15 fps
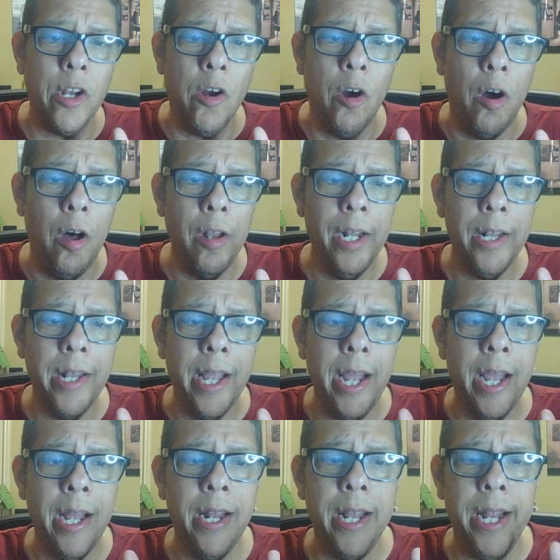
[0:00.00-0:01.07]
to call it
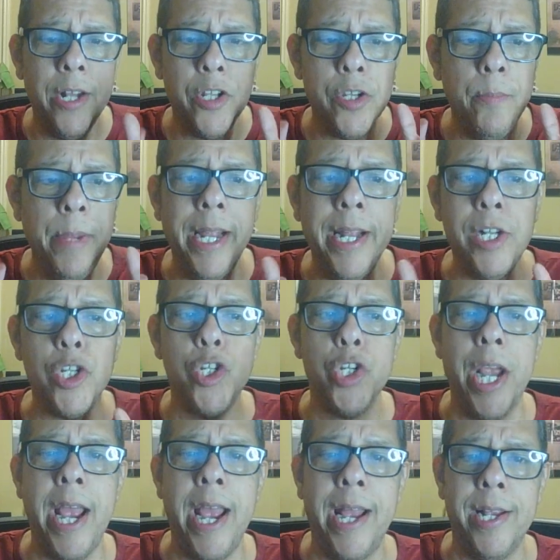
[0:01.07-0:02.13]
that. To me, it's
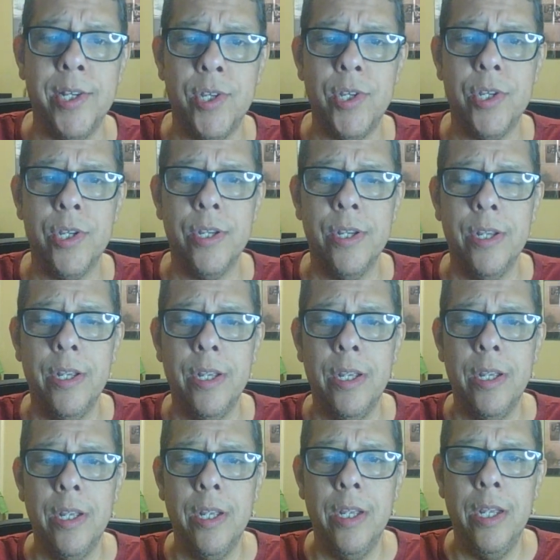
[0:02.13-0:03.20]
jazz.
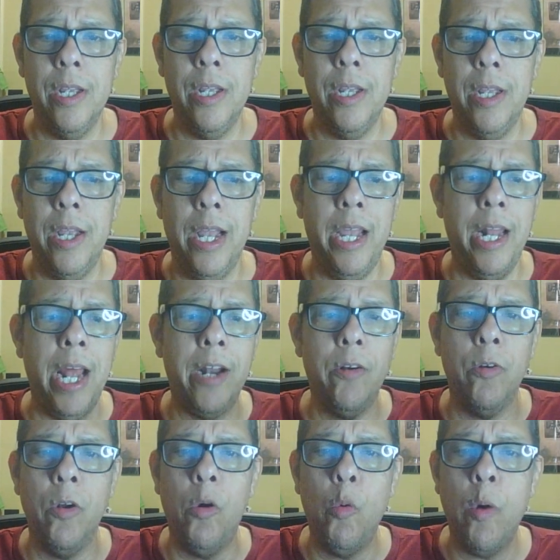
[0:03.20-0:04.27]
And I
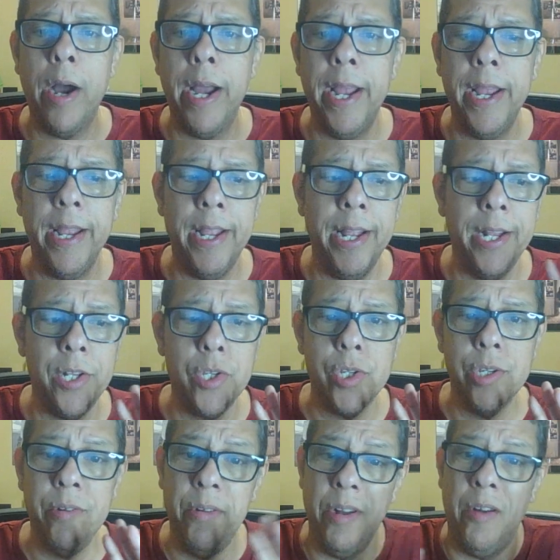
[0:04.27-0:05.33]
don't know why
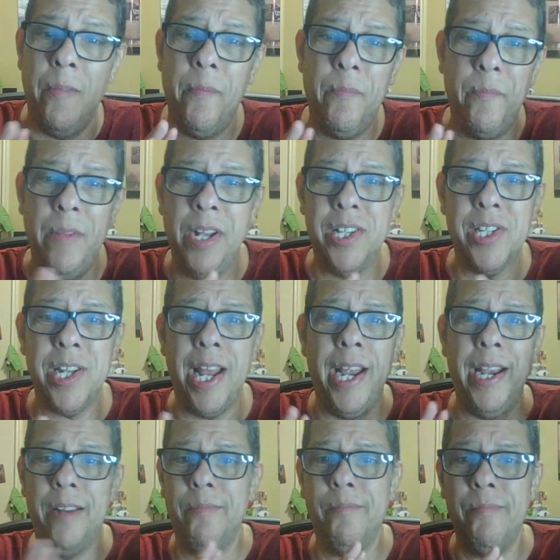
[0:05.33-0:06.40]
it's
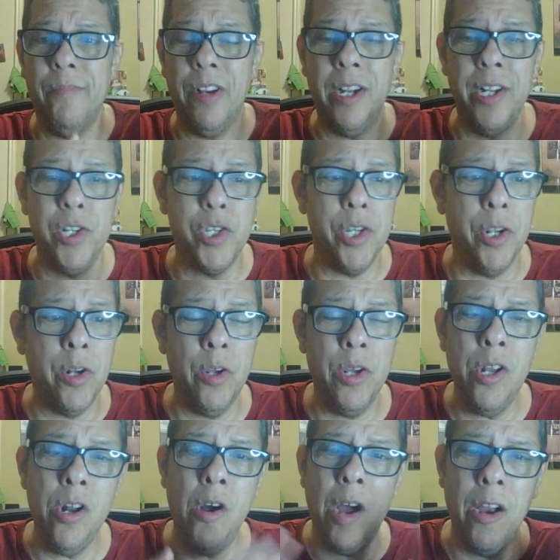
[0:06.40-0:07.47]
like considered,
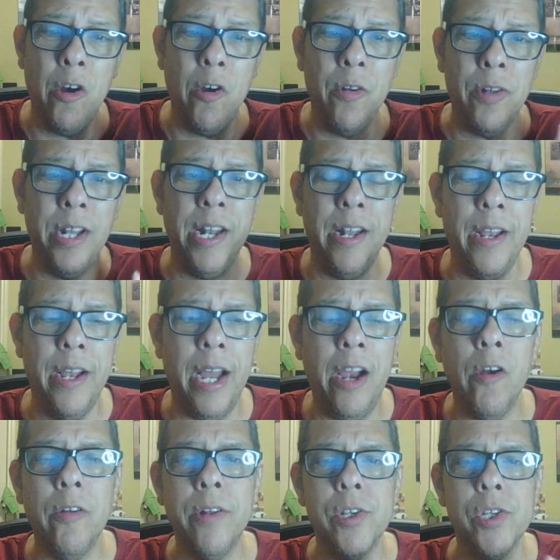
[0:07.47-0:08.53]
I heard
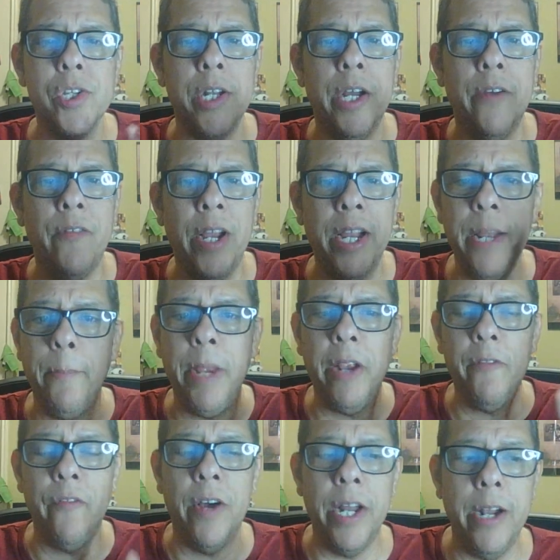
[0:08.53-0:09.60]
the stuff. I get
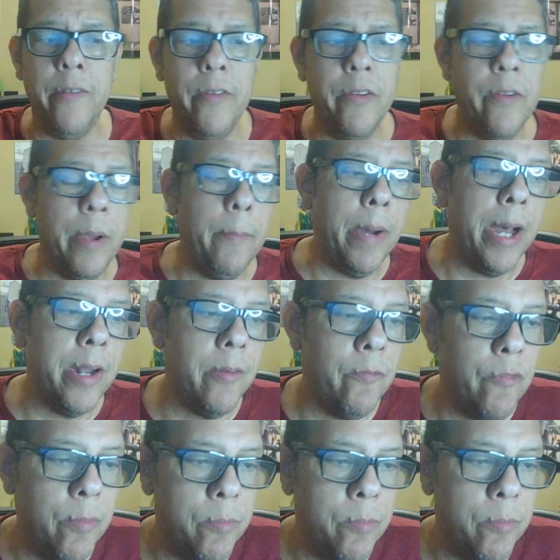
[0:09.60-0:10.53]
made fun of it about it